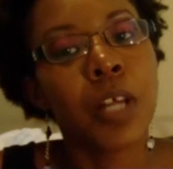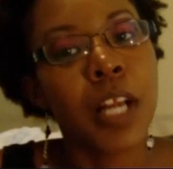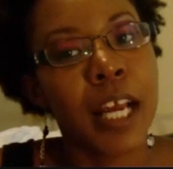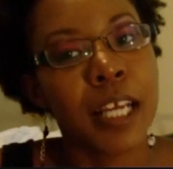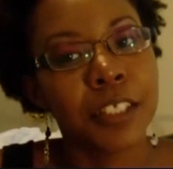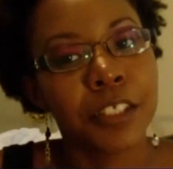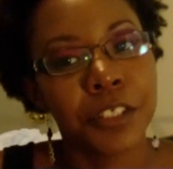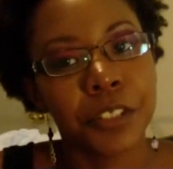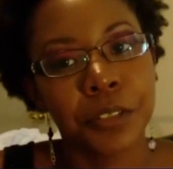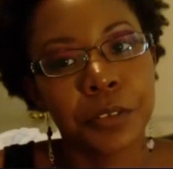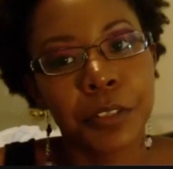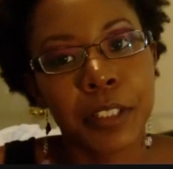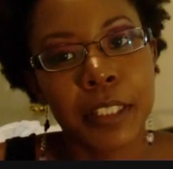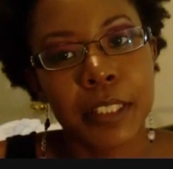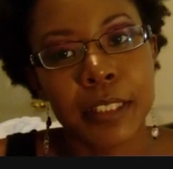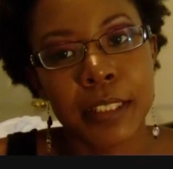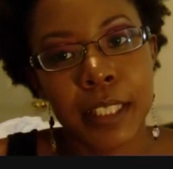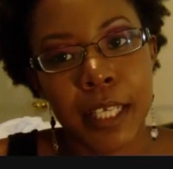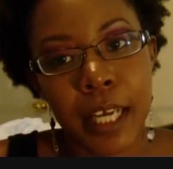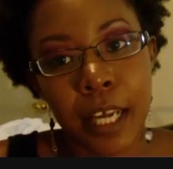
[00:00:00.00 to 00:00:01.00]
what I do
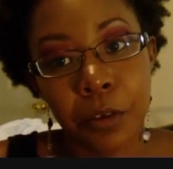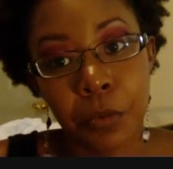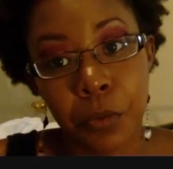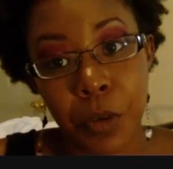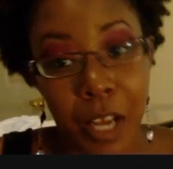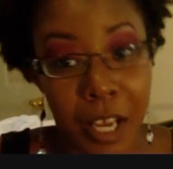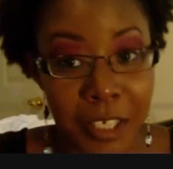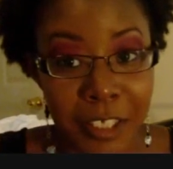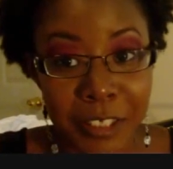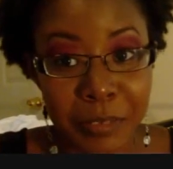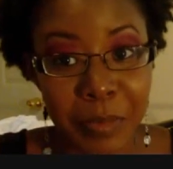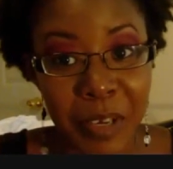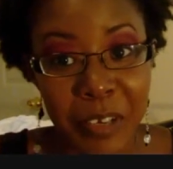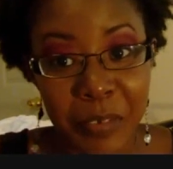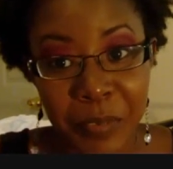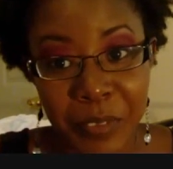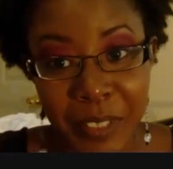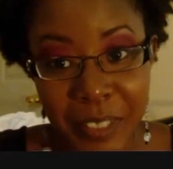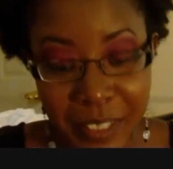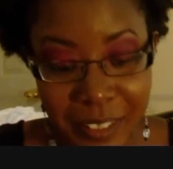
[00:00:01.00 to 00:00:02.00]
is I wash
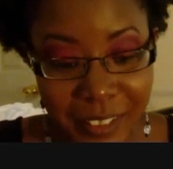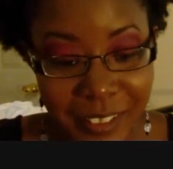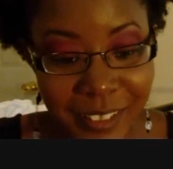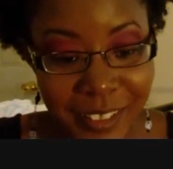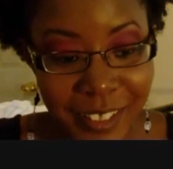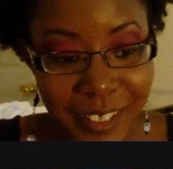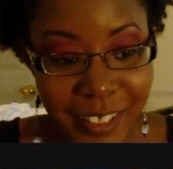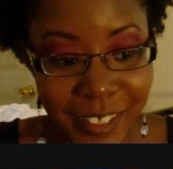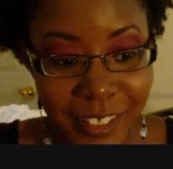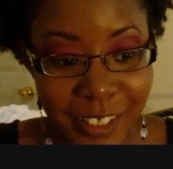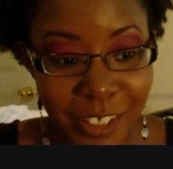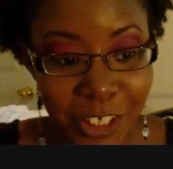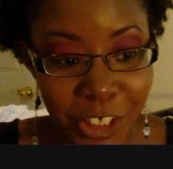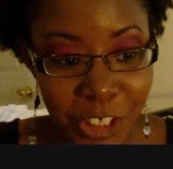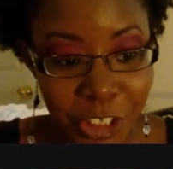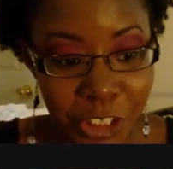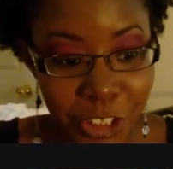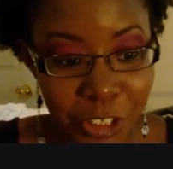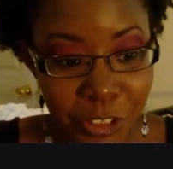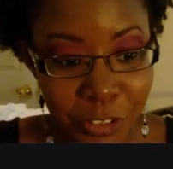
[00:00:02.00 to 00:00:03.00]
my wigs and
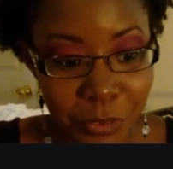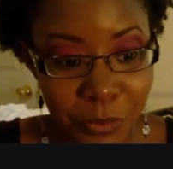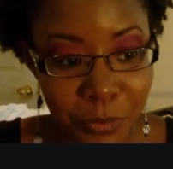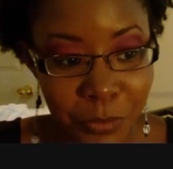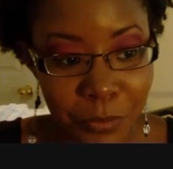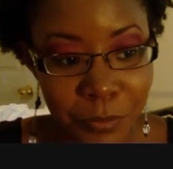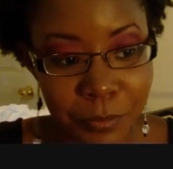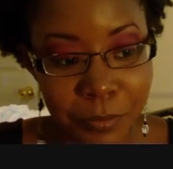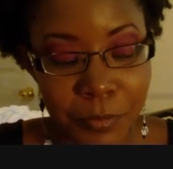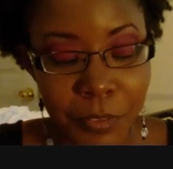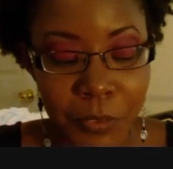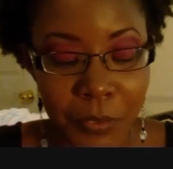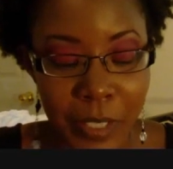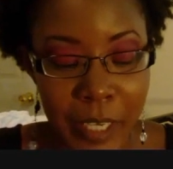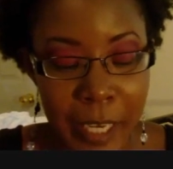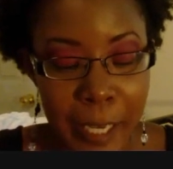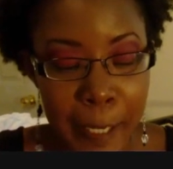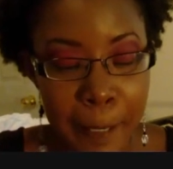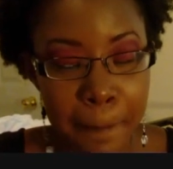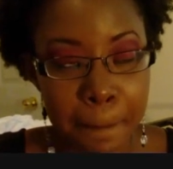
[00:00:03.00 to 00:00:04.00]
condition,
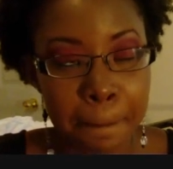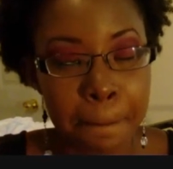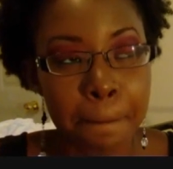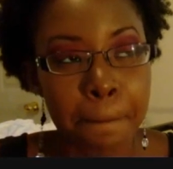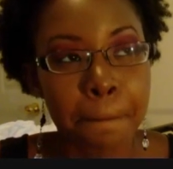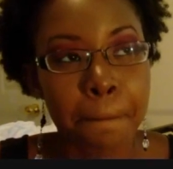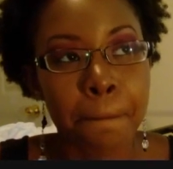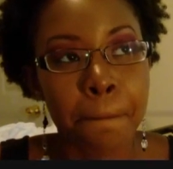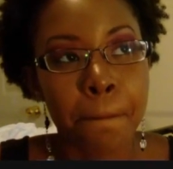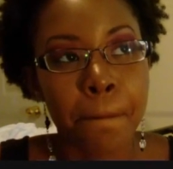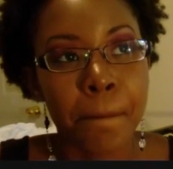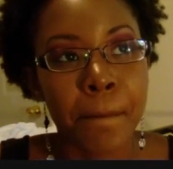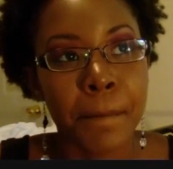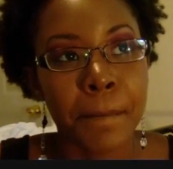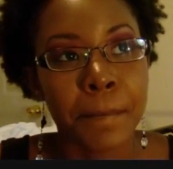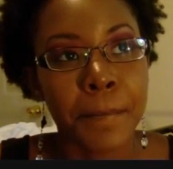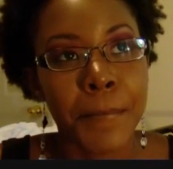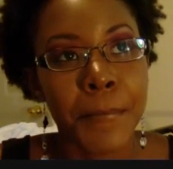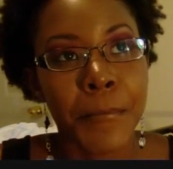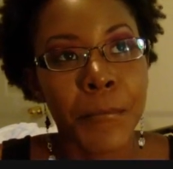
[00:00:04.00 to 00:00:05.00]
okay?
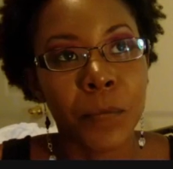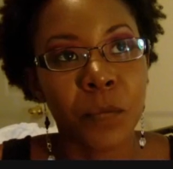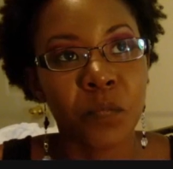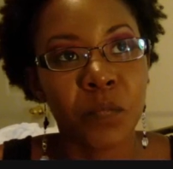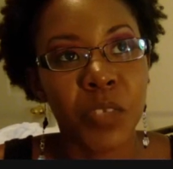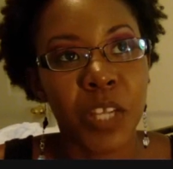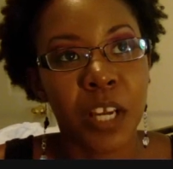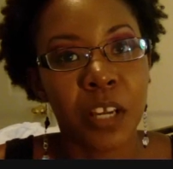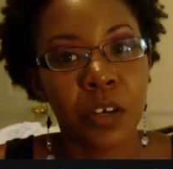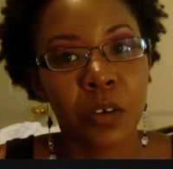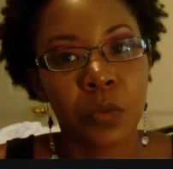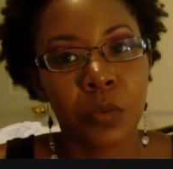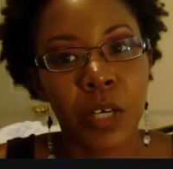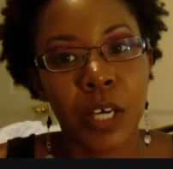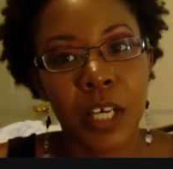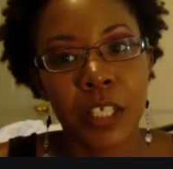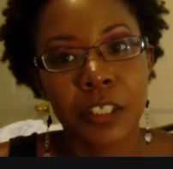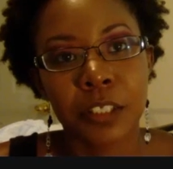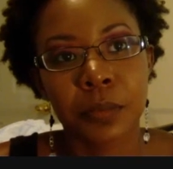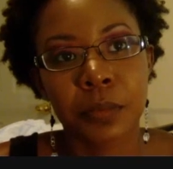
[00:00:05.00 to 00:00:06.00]
I
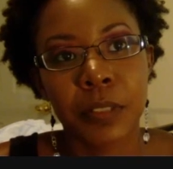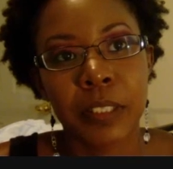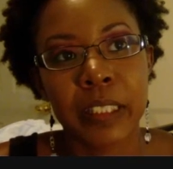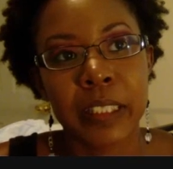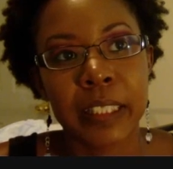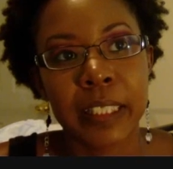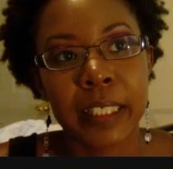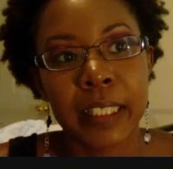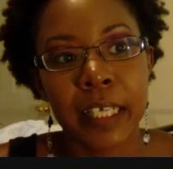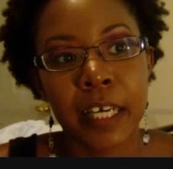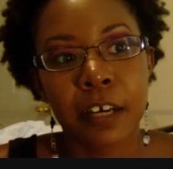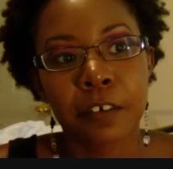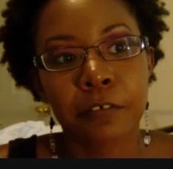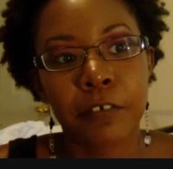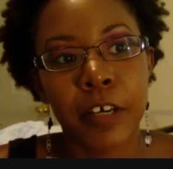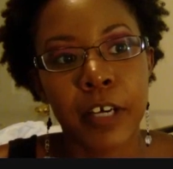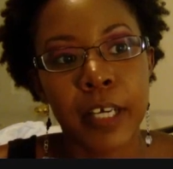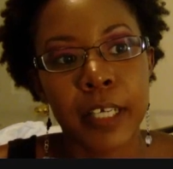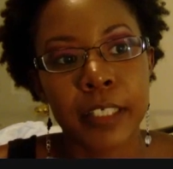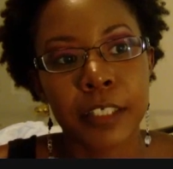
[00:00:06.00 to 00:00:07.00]
don't wash with the
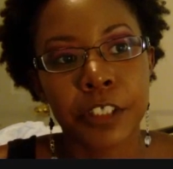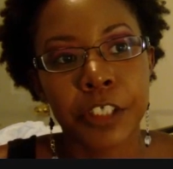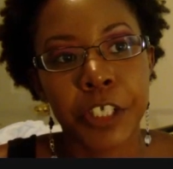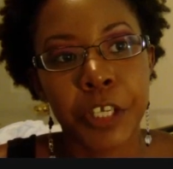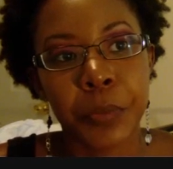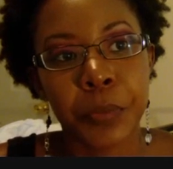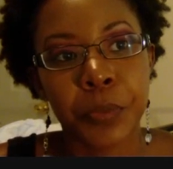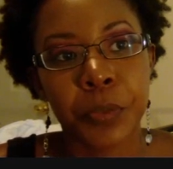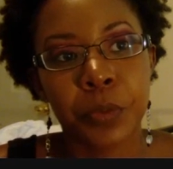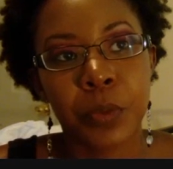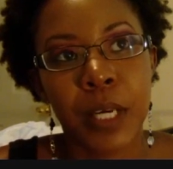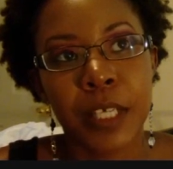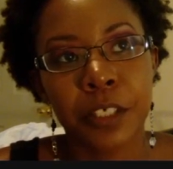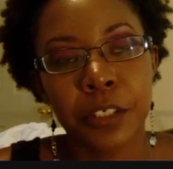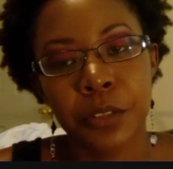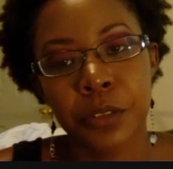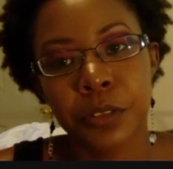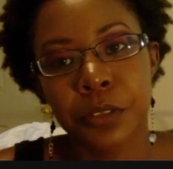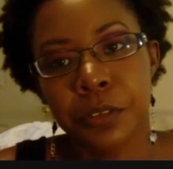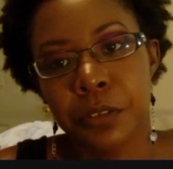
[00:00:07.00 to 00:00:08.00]
clarifying shampoo.
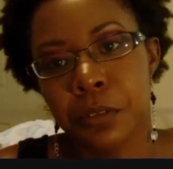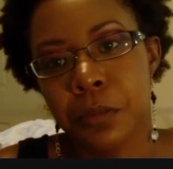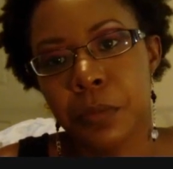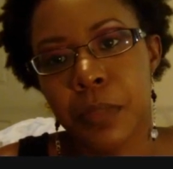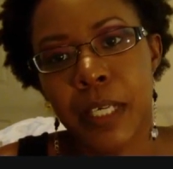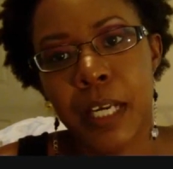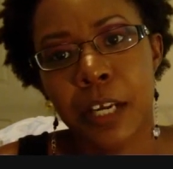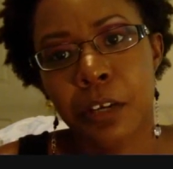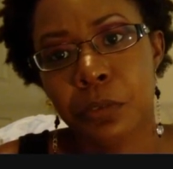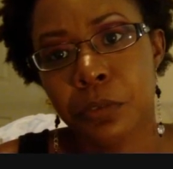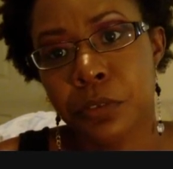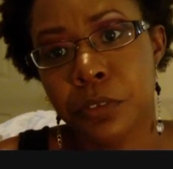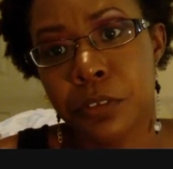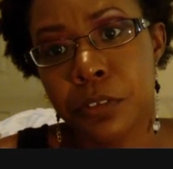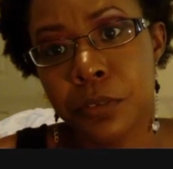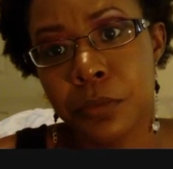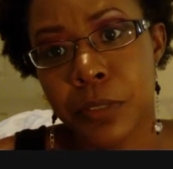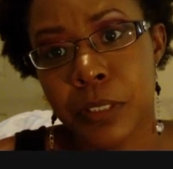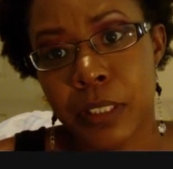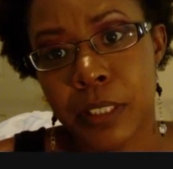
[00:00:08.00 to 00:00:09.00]
I used to, but I don't
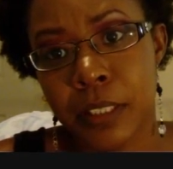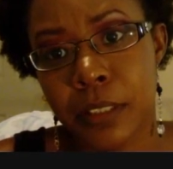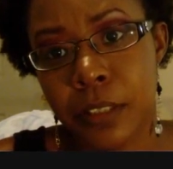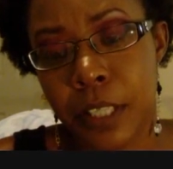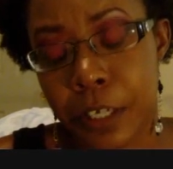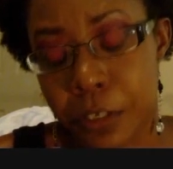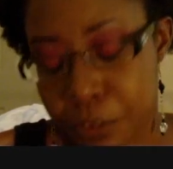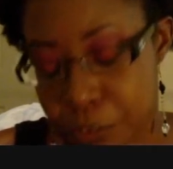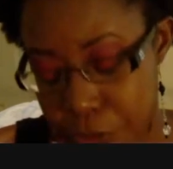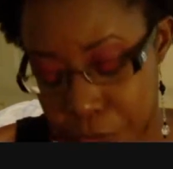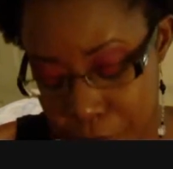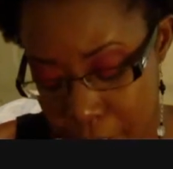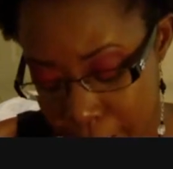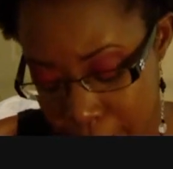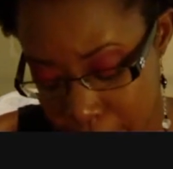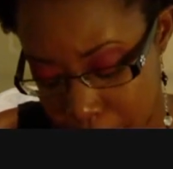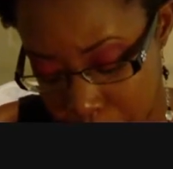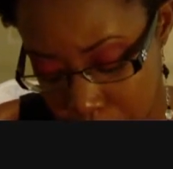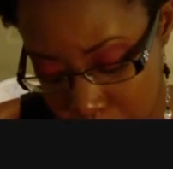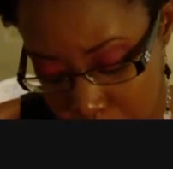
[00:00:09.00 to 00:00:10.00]
do it. I don't do
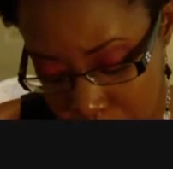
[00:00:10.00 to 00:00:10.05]
that